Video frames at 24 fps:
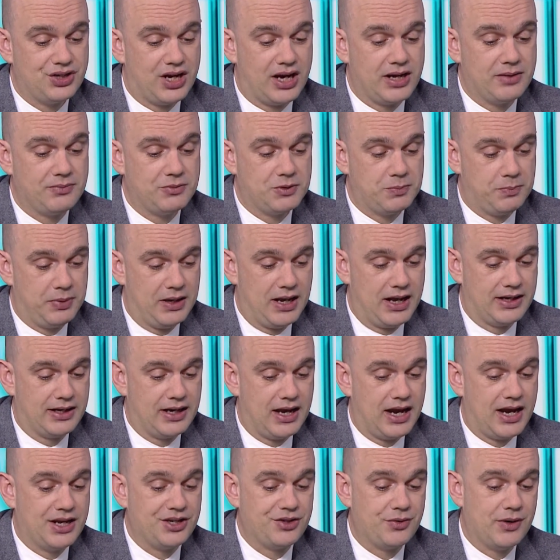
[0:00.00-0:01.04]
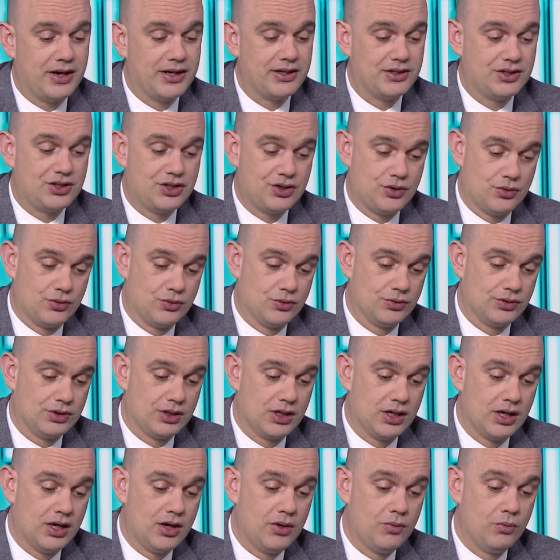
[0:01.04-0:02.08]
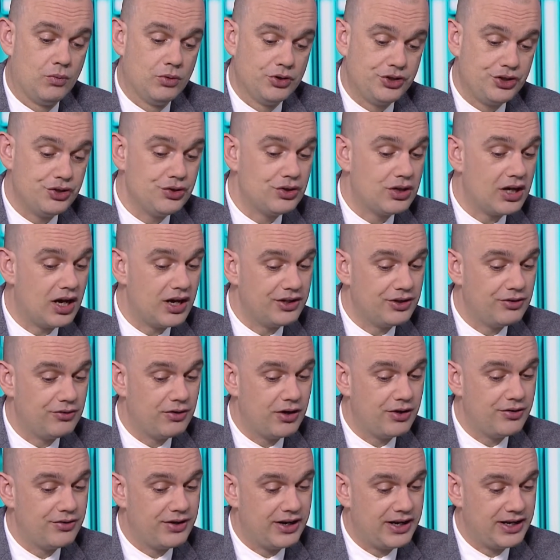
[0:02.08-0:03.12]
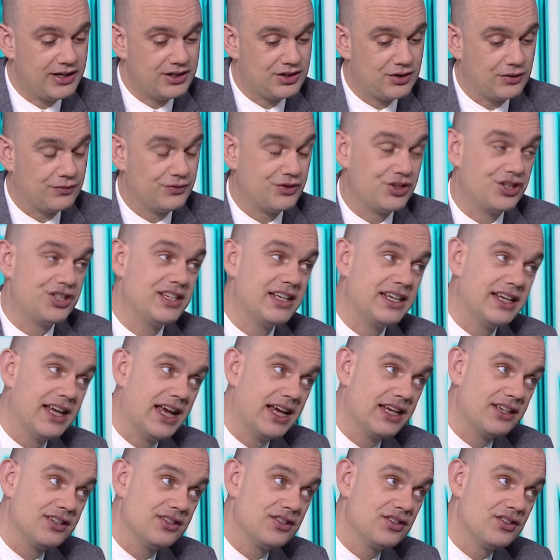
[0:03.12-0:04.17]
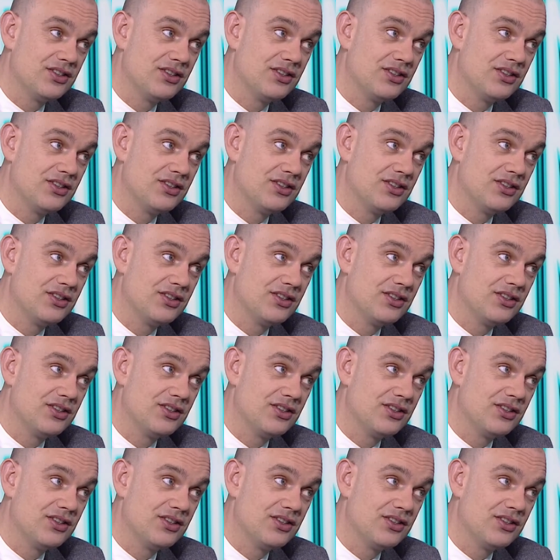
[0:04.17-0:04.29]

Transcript: James Blunt and you had a sword, would you cut your own ears off just in case?